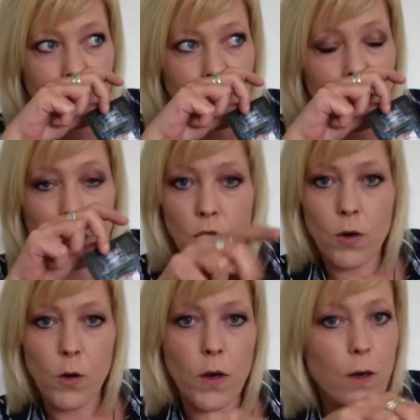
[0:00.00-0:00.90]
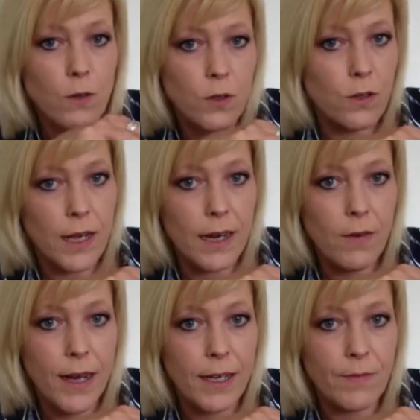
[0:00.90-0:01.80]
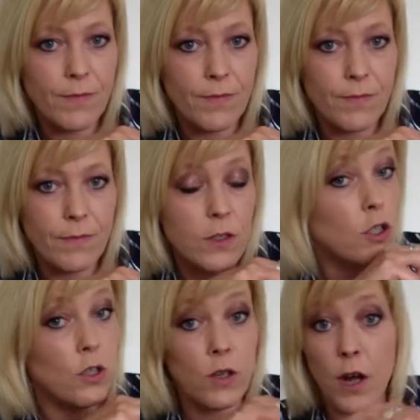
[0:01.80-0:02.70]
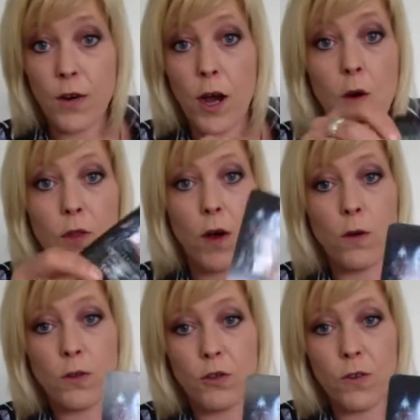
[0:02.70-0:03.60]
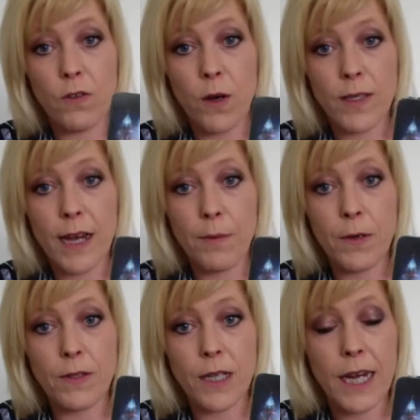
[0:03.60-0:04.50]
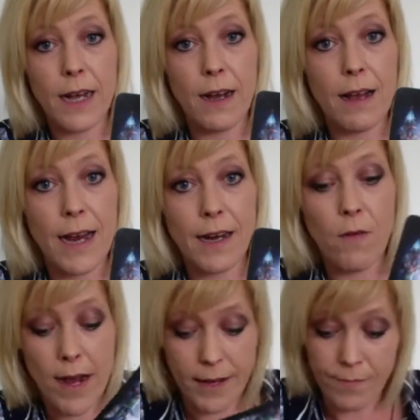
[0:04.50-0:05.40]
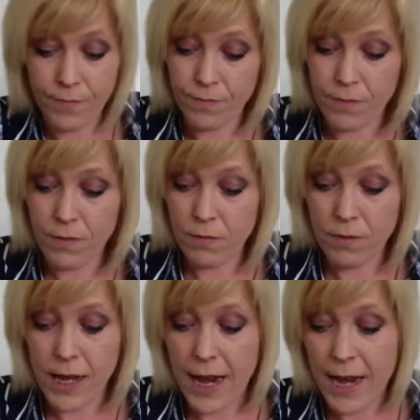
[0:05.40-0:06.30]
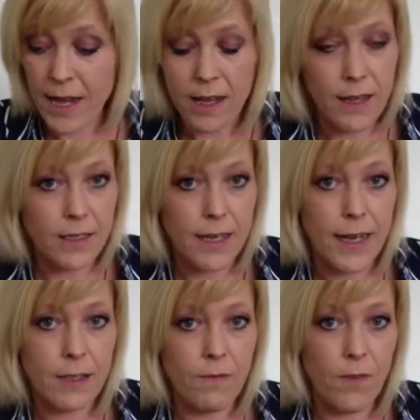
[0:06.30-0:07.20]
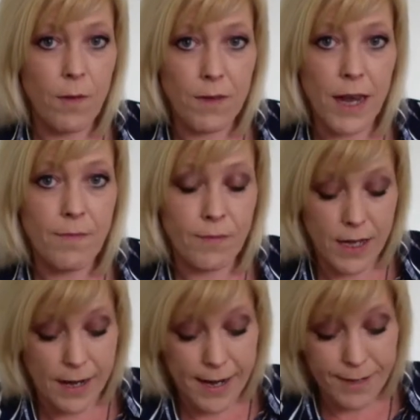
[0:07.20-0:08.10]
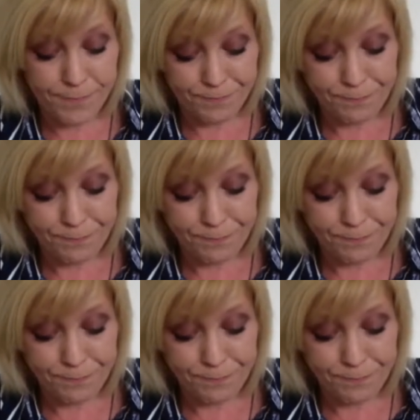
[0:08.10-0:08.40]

you don't know the whole truth anyway. You do not know the whole truth of what's happened here anyway. Yeah, things are hidden from you. They are.